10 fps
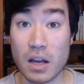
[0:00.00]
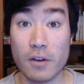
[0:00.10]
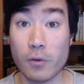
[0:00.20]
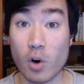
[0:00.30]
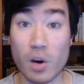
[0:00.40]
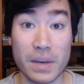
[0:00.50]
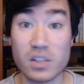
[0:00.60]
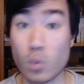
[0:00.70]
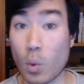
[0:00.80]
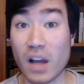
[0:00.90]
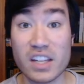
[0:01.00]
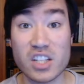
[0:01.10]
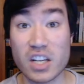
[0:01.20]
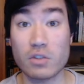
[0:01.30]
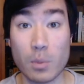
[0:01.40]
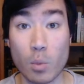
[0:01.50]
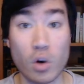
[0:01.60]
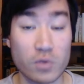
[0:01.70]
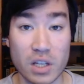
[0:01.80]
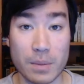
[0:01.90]
for a bit while I generate more
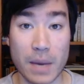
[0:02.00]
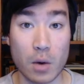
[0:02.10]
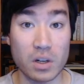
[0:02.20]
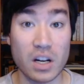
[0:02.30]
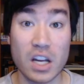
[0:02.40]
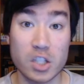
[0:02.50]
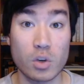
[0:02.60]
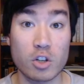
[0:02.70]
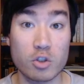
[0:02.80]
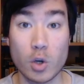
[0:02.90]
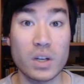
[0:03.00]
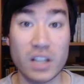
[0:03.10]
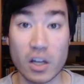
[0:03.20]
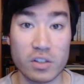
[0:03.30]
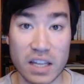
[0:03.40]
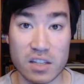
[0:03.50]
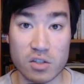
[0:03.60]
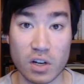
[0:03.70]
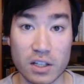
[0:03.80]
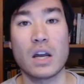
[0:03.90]
runic power to accrue another Death
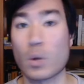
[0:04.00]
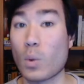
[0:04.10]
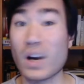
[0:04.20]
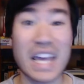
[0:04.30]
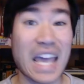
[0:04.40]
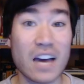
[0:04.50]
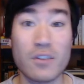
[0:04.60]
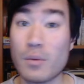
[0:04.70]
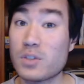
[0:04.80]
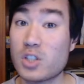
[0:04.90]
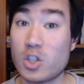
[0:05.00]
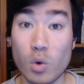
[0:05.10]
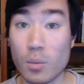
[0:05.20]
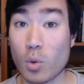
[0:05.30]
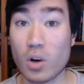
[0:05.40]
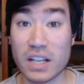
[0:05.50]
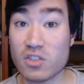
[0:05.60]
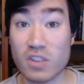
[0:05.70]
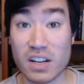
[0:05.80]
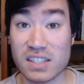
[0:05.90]
Strike. When I have 2 or more Death
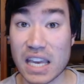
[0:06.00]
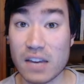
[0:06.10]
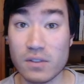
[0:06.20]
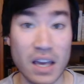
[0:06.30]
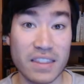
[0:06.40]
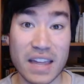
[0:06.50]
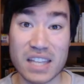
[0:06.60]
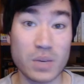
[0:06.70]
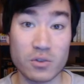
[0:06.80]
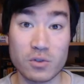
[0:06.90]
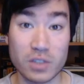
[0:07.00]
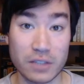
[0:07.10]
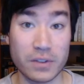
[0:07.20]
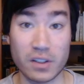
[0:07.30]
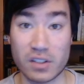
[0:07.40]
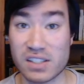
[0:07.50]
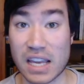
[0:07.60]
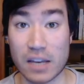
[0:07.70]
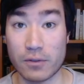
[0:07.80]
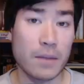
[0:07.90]
Strikes saved, that's when I really feel
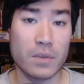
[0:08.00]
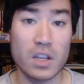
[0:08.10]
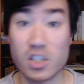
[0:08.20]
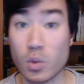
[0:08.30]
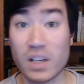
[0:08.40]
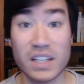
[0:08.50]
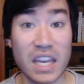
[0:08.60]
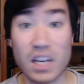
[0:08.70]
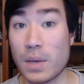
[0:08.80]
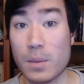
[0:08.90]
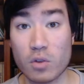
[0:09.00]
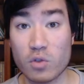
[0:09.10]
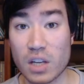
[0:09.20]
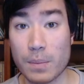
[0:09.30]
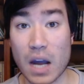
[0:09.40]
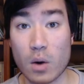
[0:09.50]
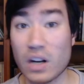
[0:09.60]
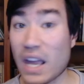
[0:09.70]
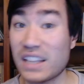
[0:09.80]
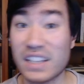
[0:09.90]
safe. So we're going to gain a bit more runic power
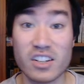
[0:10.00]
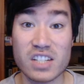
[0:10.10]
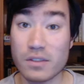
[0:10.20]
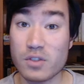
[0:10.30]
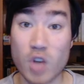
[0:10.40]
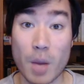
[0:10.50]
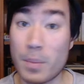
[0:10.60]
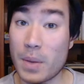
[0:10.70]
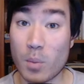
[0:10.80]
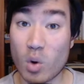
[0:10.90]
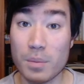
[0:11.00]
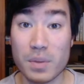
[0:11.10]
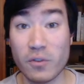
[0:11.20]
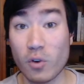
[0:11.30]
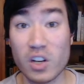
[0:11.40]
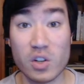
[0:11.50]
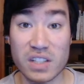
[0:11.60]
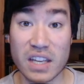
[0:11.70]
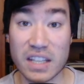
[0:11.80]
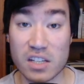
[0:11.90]
and let ourselves drop a bit more before using
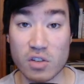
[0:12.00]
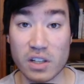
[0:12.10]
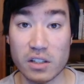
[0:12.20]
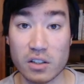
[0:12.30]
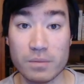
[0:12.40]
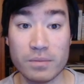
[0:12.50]
that Death Strike here.